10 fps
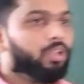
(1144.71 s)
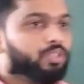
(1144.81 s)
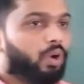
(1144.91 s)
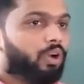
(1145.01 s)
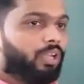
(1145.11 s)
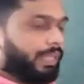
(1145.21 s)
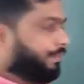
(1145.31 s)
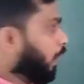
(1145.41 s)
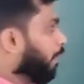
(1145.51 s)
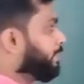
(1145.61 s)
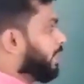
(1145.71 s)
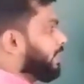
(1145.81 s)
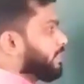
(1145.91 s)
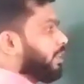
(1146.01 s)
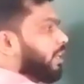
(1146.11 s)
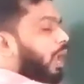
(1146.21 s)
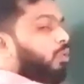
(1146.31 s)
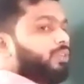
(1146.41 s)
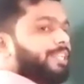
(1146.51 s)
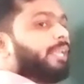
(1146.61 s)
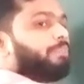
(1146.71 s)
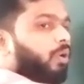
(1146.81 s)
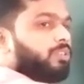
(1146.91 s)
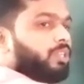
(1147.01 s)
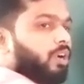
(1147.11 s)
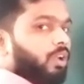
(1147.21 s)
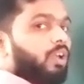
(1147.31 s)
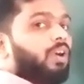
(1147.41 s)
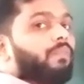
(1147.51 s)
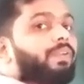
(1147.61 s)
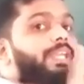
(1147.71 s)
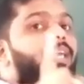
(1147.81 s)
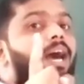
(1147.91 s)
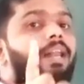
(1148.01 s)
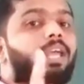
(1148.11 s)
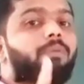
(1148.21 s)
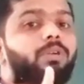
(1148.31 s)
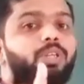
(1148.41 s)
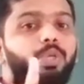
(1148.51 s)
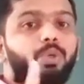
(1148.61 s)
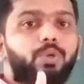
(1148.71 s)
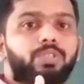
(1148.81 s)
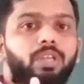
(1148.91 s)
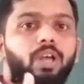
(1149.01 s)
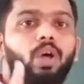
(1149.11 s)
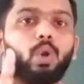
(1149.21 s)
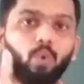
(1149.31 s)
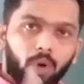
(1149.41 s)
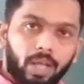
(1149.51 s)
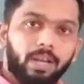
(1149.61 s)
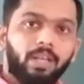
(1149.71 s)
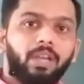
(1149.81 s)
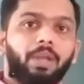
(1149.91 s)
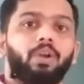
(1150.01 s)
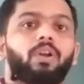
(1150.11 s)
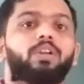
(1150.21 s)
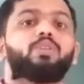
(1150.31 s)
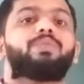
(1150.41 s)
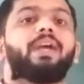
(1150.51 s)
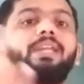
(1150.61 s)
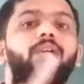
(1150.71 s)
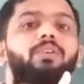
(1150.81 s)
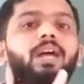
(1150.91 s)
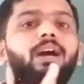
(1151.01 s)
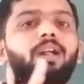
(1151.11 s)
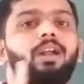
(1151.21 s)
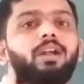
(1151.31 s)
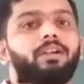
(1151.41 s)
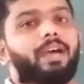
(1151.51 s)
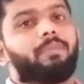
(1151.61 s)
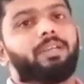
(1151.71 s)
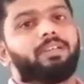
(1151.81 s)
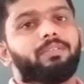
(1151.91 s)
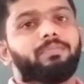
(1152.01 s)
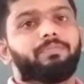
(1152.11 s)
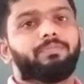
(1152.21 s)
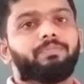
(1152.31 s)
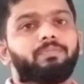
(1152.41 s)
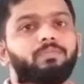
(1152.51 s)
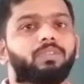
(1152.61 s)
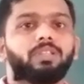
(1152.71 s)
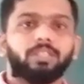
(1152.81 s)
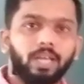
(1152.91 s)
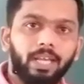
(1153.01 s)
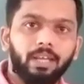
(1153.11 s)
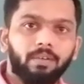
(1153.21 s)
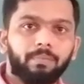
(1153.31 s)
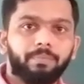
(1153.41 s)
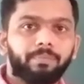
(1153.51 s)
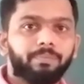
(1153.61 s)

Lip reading: So if the object is in round shape also, we are able to use ruler in order to find out the diameter. Is it clear?